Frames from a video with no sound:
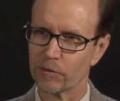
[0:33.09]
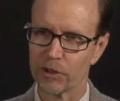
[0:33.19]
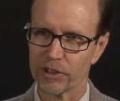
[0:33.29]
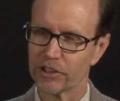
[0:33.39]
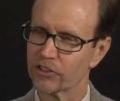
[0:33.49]

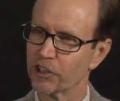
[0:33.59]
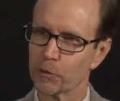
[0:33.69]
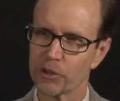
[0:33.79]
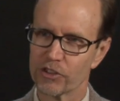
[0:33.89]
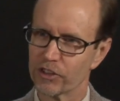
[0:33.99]
really
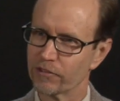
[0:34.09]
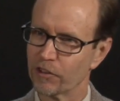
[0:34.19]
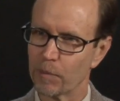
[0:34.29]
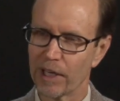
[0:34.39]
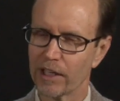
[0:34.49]
distinguishes it
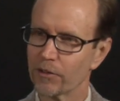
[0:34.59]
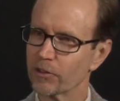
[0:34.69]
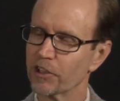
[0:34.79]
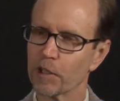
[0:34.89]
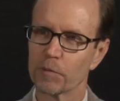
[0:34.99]
from any
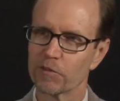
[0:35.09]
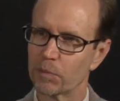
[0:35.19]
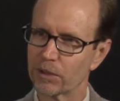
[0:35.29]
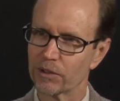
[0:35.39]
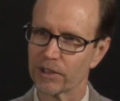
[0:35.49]
other type of
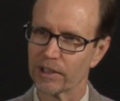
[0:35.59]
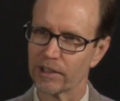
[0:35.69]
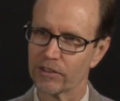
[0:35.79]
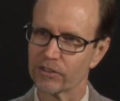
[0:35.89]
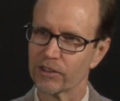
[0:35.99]
building
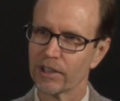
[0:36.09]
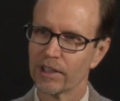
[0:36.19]
is